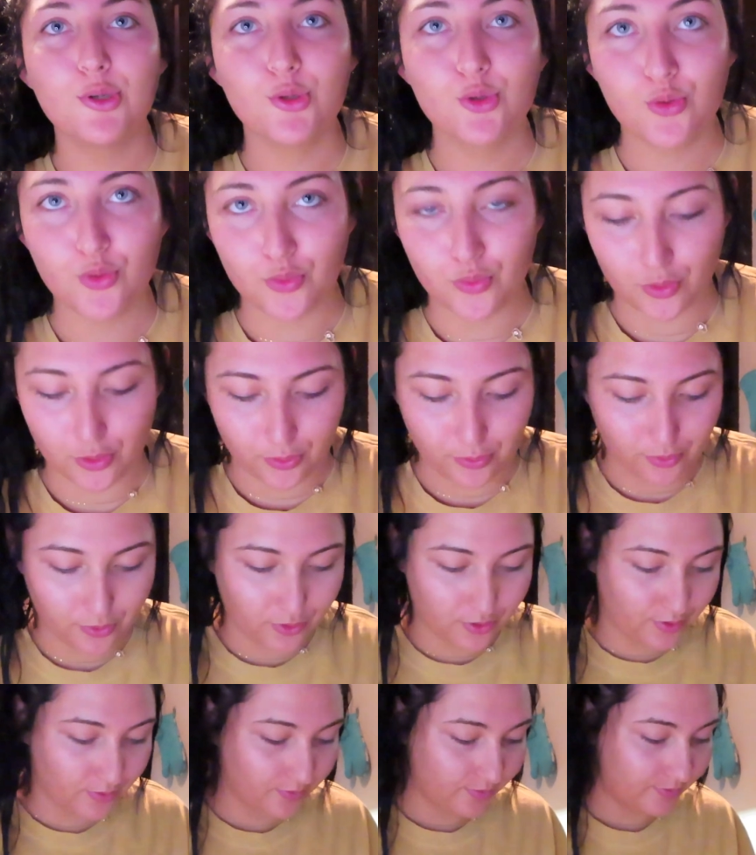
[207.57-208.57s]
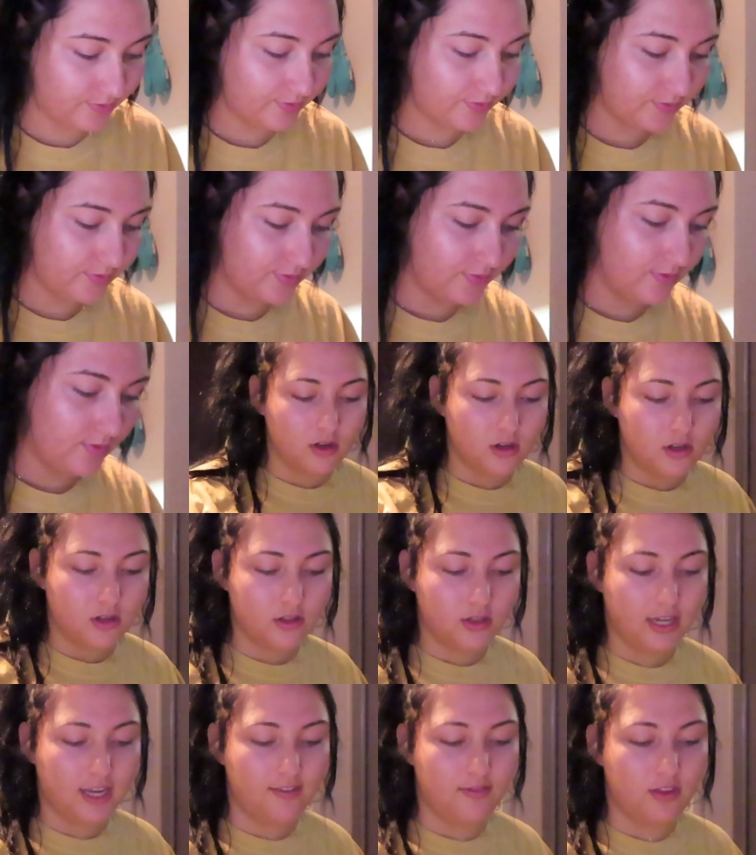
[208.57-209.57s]
truth.
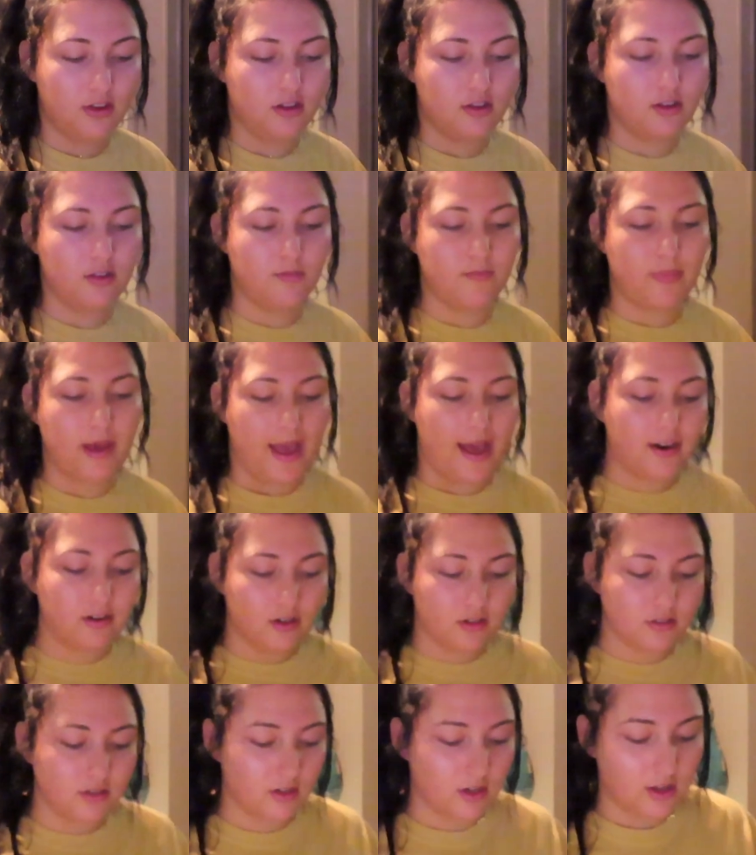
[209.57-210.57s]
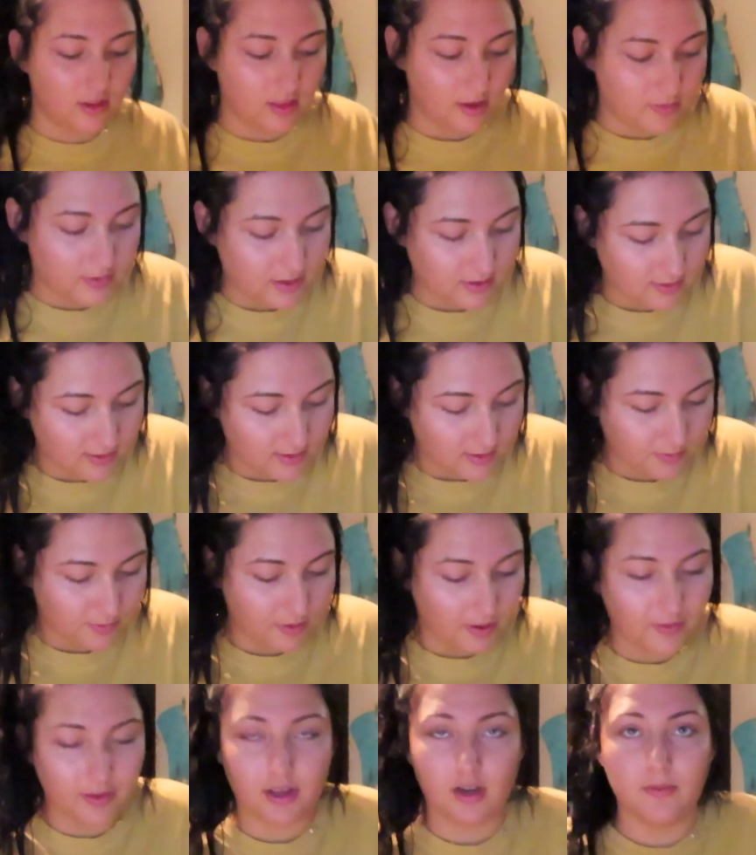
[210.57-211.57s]
It's like if the batter's good, that means that it's
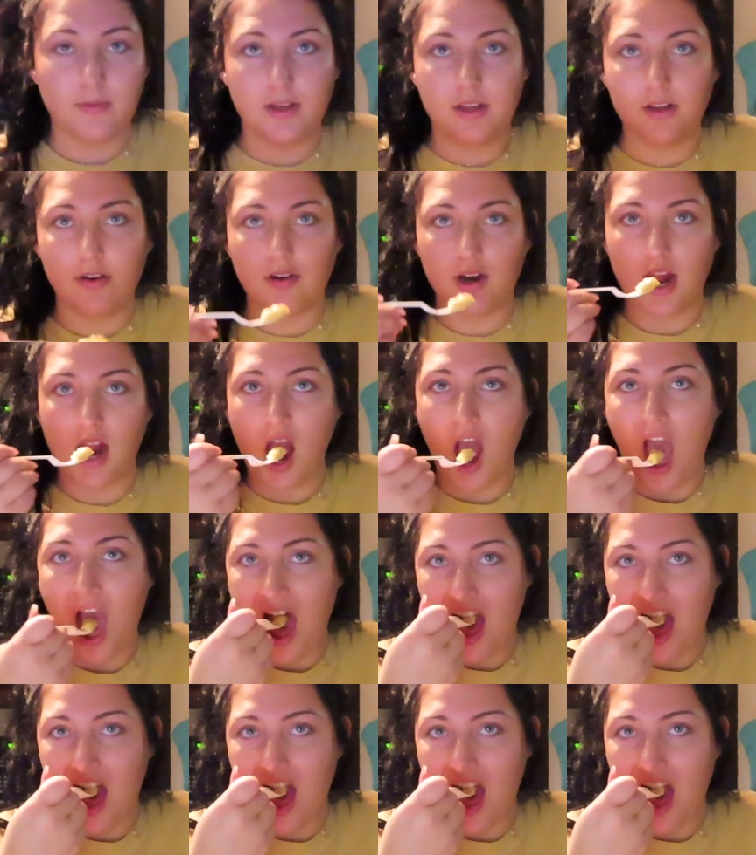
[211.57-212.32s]
probably gonna be good, right?